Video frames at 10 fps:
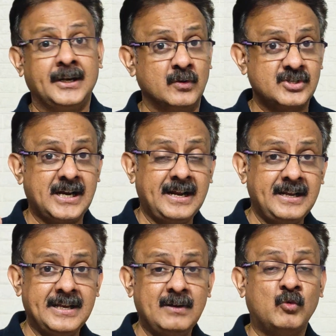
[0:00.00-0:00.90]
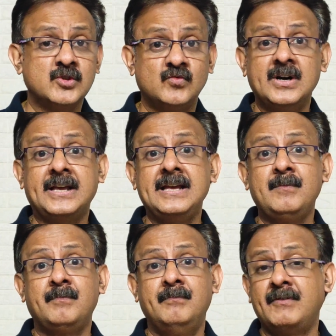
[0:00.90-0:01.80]
Now Sarangi was
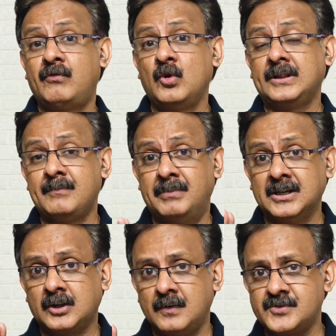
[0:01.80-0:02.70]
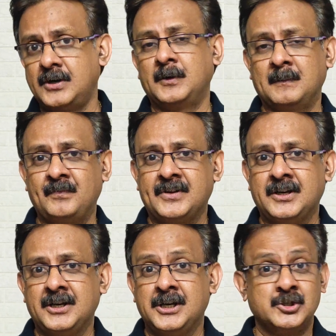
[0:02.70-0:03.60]
working before the birth of Saurav.
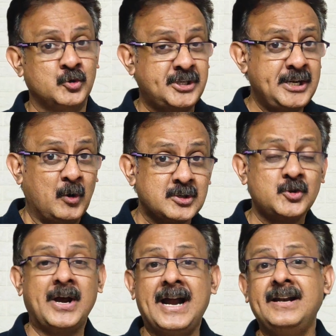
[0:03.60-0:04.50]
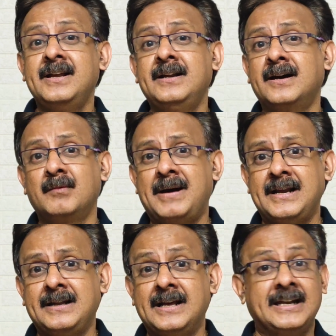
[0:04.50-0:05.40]
So she also had in her
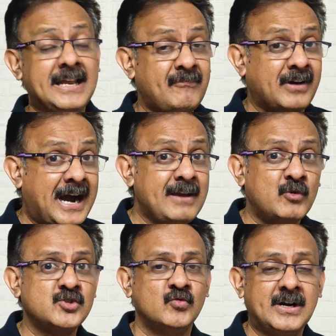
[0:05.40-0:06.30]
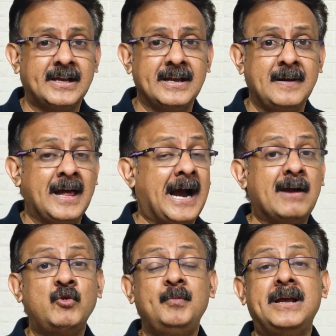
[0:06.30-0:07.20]
mind that if I was working, I
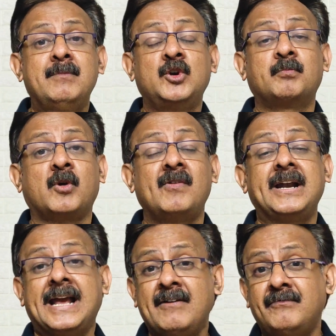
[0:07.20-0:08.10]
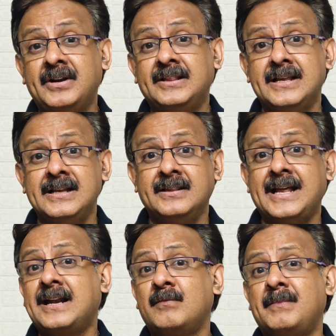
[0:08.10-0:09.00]
would be able to provide everything
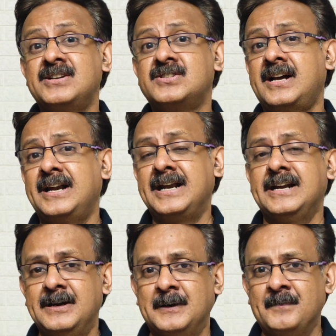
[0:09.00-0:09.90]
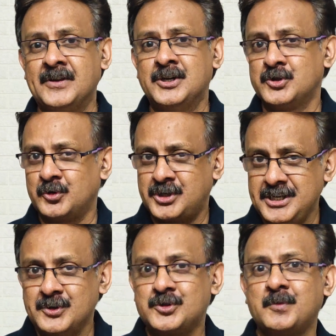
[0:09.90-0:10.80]
that my son needed. So she
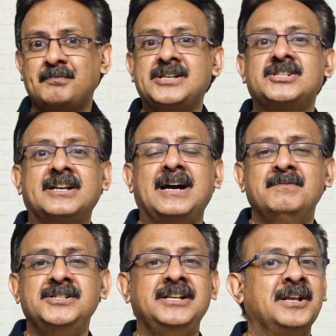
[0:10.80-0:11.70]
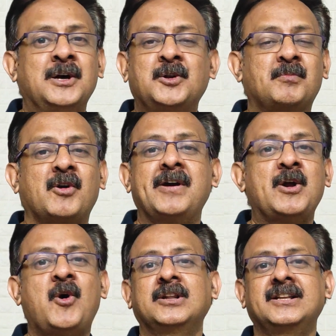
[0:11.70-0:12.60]
used to pester Abhijit to provide
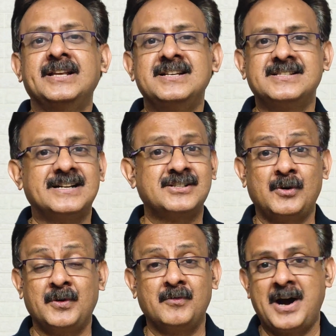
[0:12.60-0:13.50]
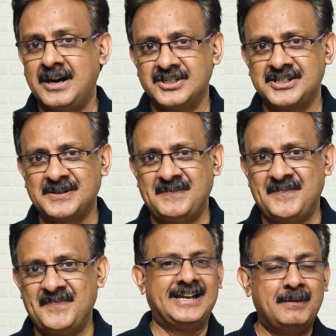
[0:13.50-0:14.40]
all the things that Saurav asked.
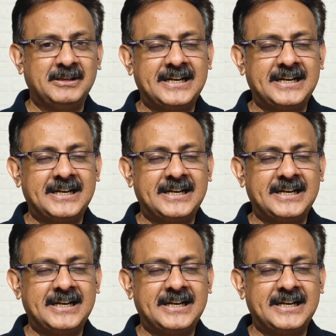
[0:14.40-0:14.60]
Number